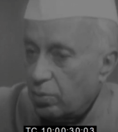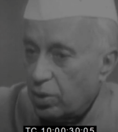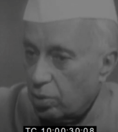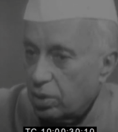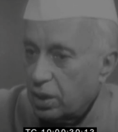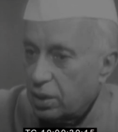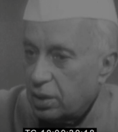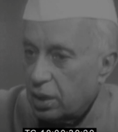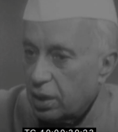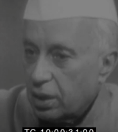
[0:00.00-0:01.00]
he thought that
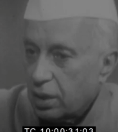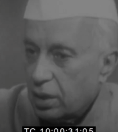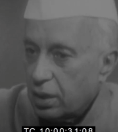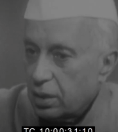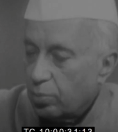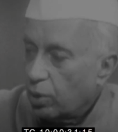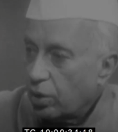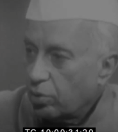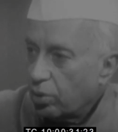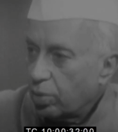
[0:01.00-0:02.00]
uh, the
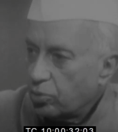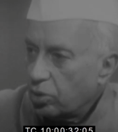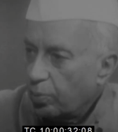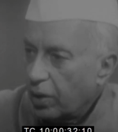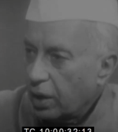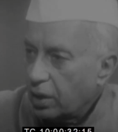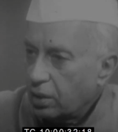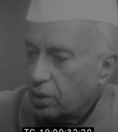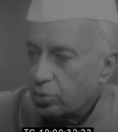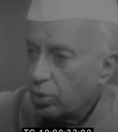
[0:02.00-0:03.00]
moratorium should apply.
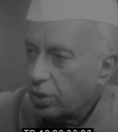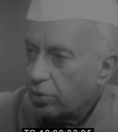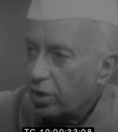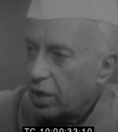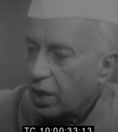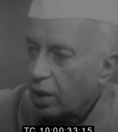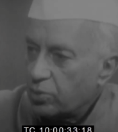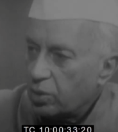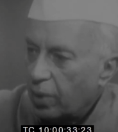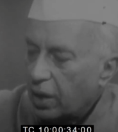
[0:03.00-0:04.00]
The sooner the treaty
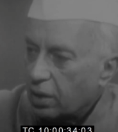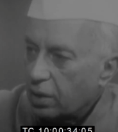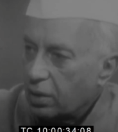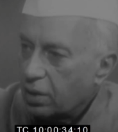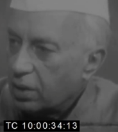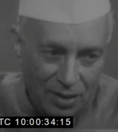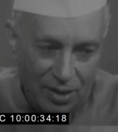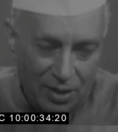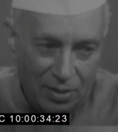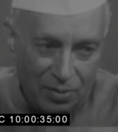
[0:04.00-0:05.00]
comes, the better.
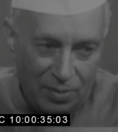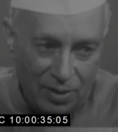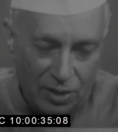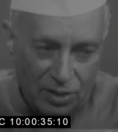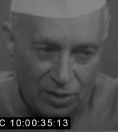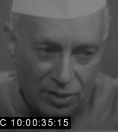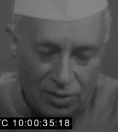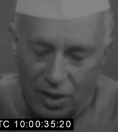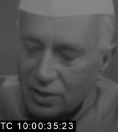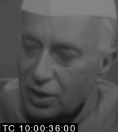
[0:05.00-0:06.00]
It's
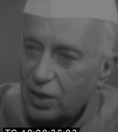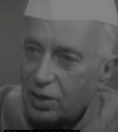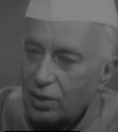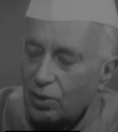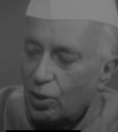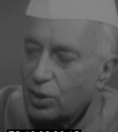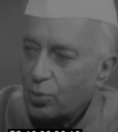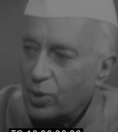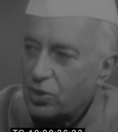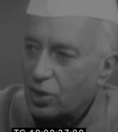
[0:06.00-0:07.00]
rather an odd
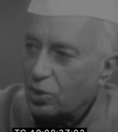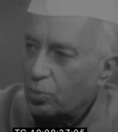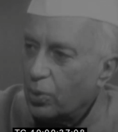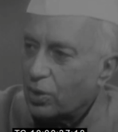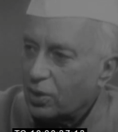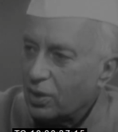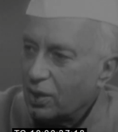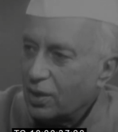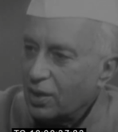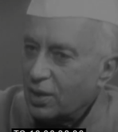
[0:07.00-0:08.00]
question to put.
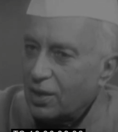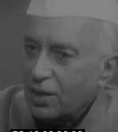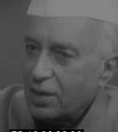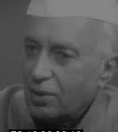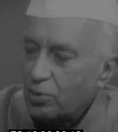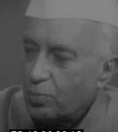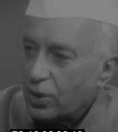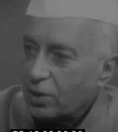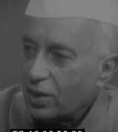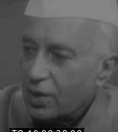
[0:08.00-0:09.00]
You put,
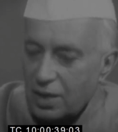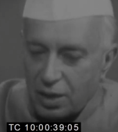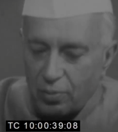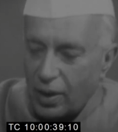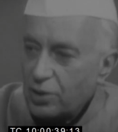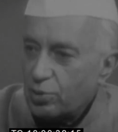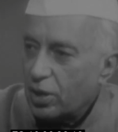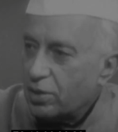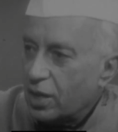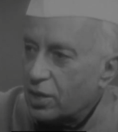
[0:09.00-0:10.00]
why should
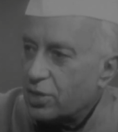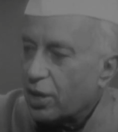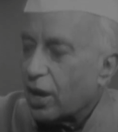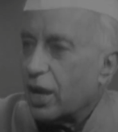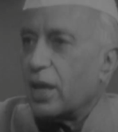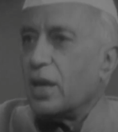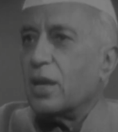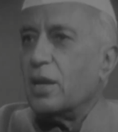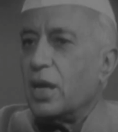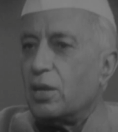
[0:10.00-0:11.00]
it necessarily
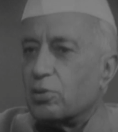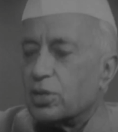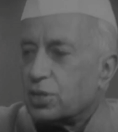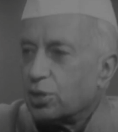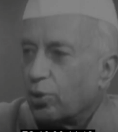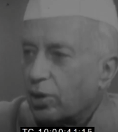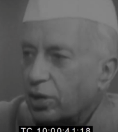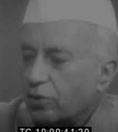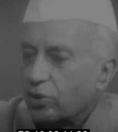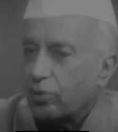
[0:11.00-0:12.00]
lead to the
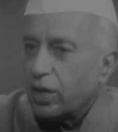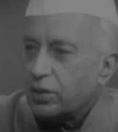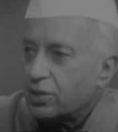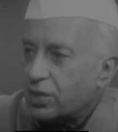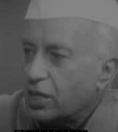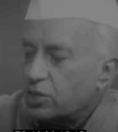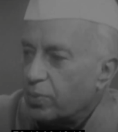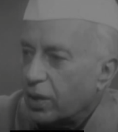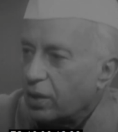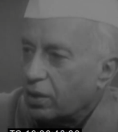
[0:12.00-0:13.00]
security of the United States
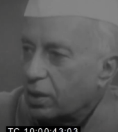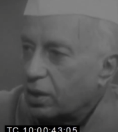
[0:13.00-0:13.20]
being